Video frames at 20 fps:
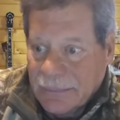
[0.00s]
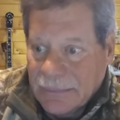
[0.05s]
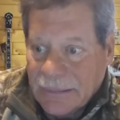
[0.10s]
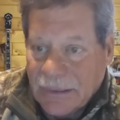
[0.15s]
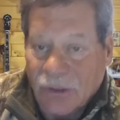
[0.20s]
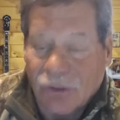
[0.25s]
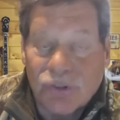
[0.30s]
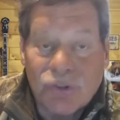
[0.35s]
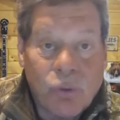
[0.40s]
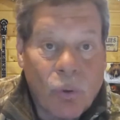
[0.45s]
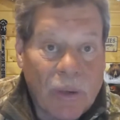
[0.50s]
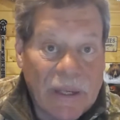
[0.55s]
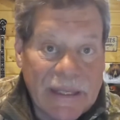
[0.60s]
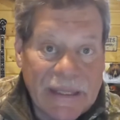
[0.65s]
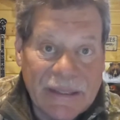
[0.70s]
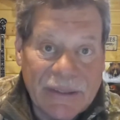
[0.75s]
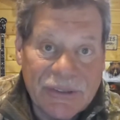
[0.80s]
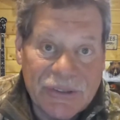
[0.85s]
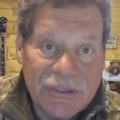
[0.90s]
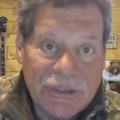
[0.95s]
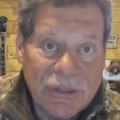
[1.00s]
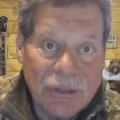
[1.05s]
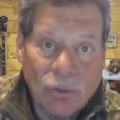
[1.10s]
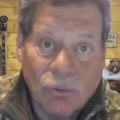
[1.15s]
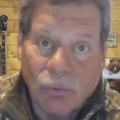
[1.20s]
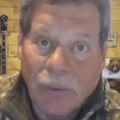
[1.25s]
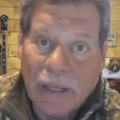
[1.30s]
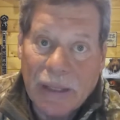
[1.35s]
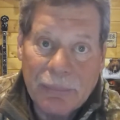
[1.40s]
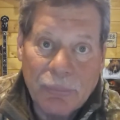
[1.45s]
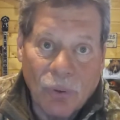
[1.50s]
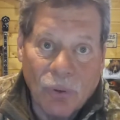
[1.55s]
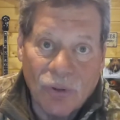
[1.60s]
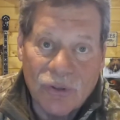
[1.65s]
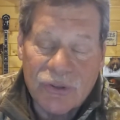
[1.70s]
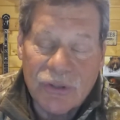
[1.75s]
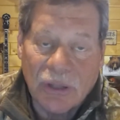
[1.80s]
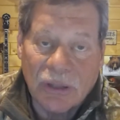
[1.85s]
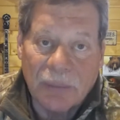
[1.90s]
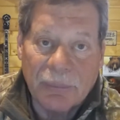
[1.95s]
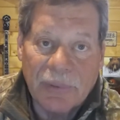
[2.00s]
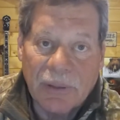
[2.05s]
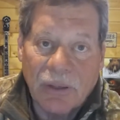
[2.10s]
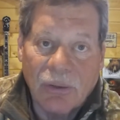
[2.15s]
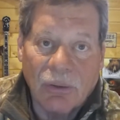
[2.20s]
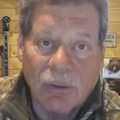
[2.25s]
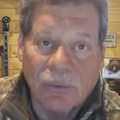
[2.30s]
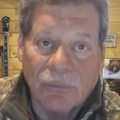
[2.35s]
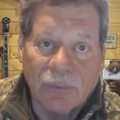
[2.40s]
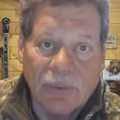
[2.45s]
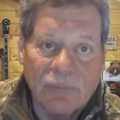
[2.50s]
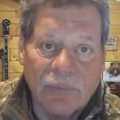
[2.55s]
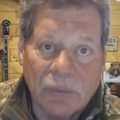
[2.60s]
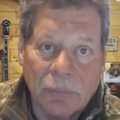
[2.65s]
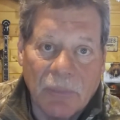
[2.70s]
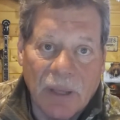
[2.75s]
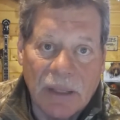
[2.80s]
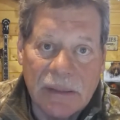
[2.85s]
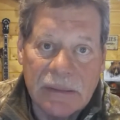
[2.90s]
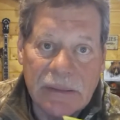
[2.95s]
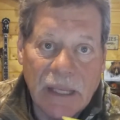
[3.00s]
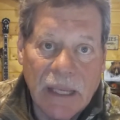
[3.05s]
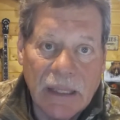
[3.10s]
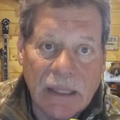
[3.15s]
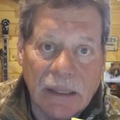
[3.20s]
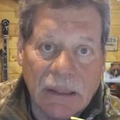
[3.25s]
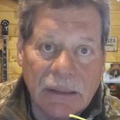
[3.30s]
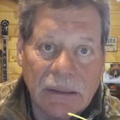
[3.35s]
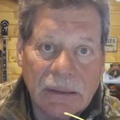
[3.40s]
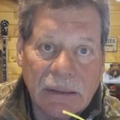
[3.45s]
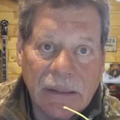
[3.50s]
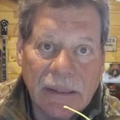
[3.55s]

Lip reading: 20-inch rainbows on the Bighorn River in Montana.